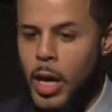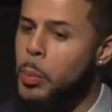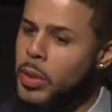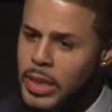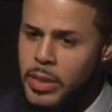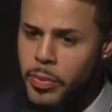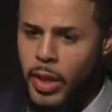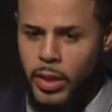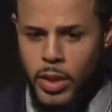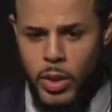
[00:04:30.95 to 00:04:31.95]
believed
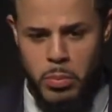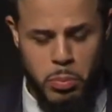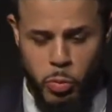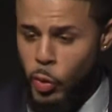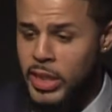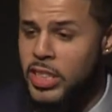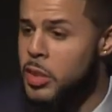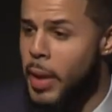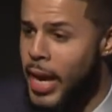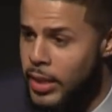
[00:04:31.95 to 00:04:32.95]
that
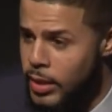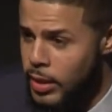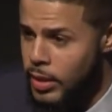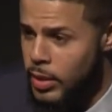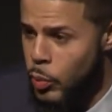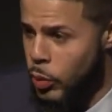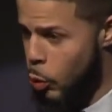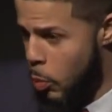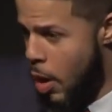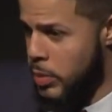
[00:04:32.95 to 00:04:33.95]
racism ended with
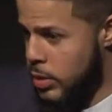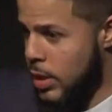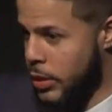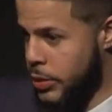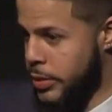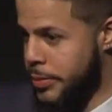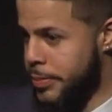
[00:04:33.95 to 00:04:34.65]
Obama's election.